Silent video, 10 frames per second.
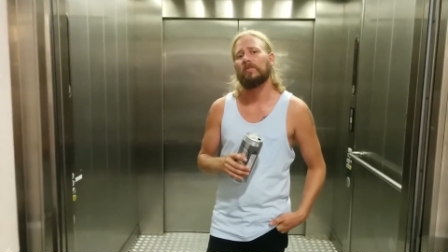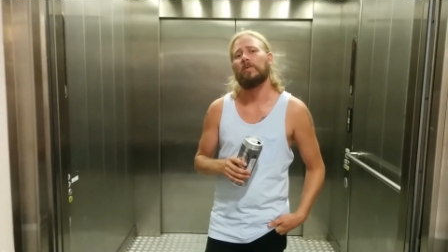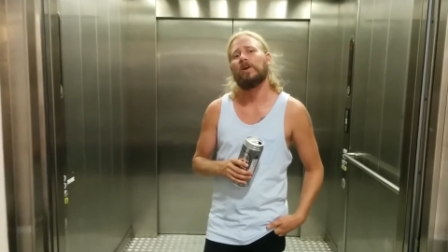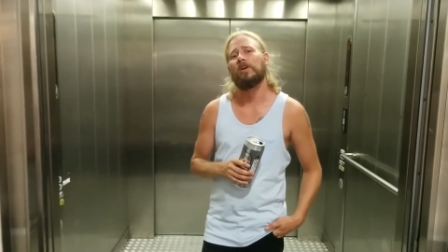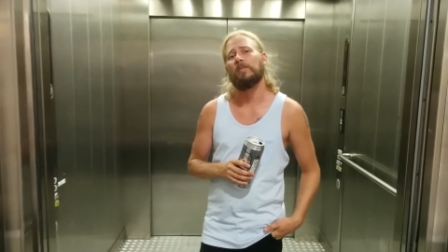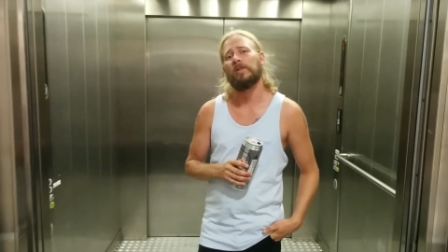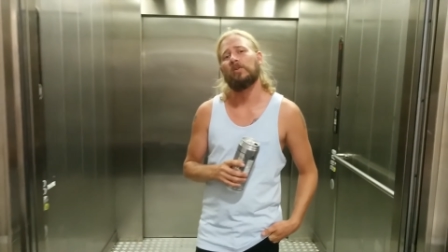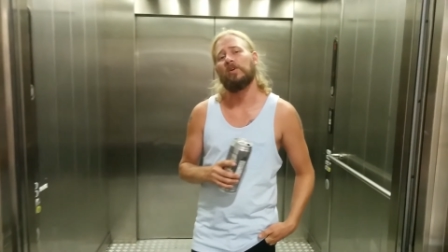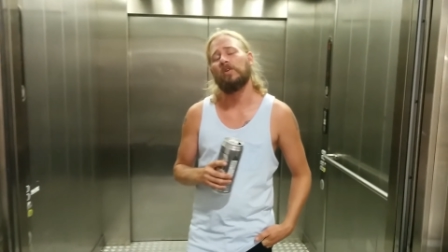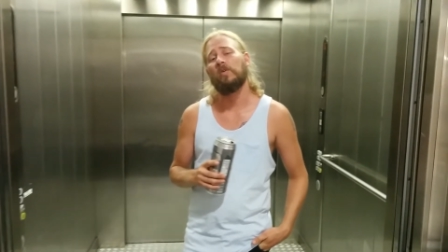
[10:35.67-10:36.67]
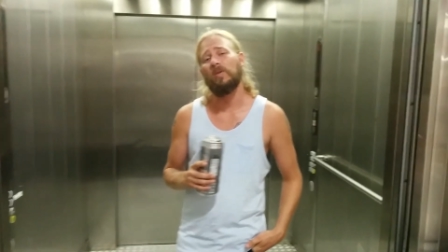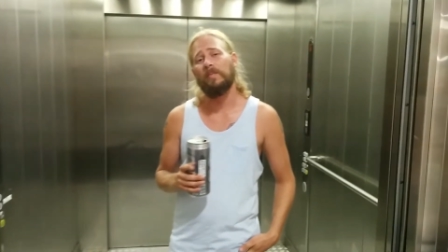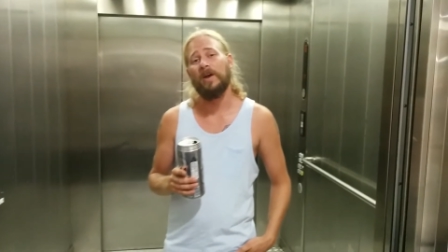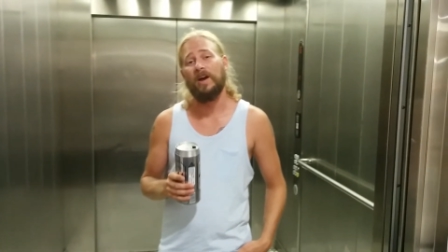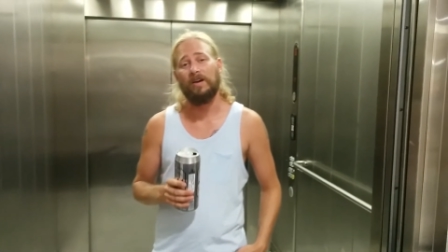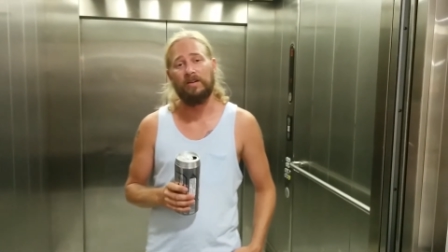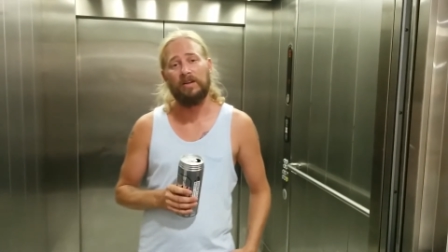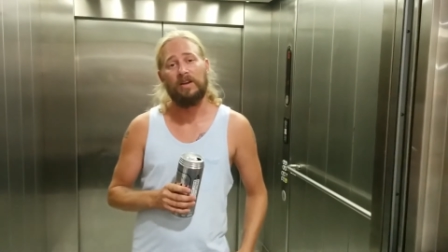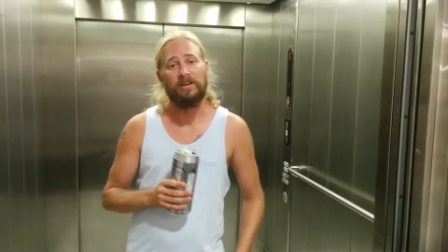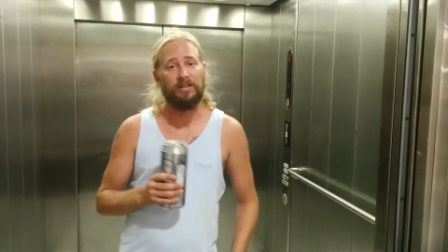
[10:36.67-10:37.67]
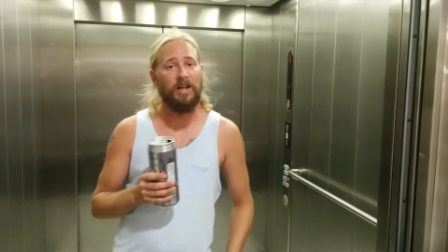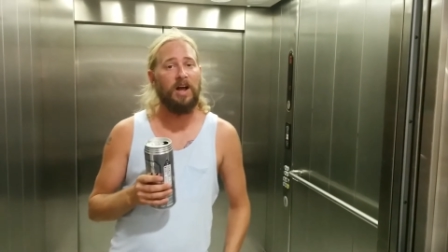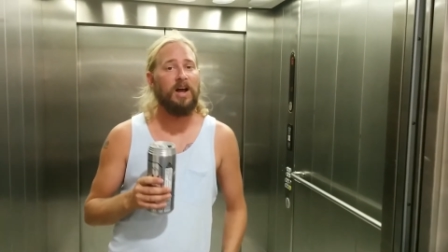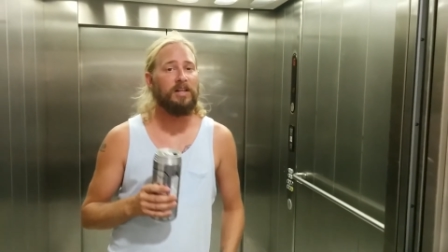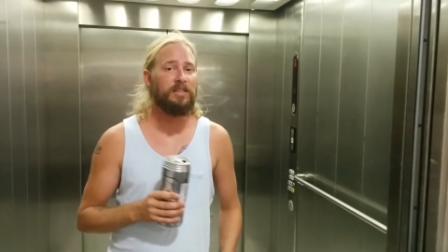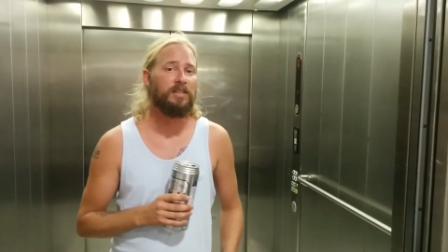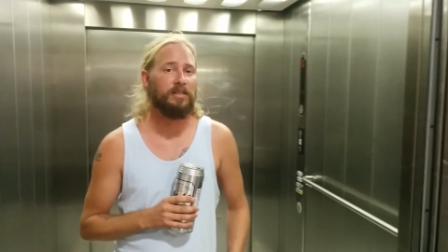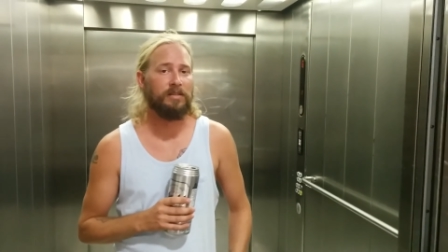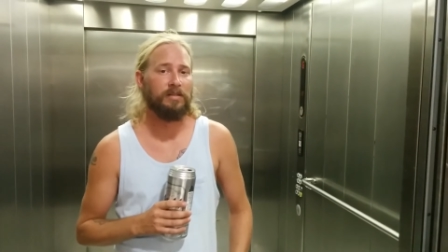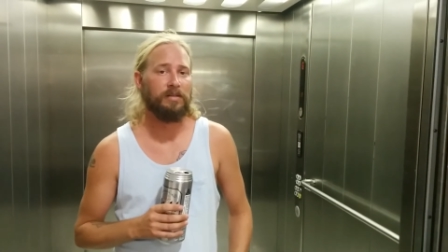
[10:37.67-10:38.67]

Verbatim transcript: we're going to be looking all about glasses.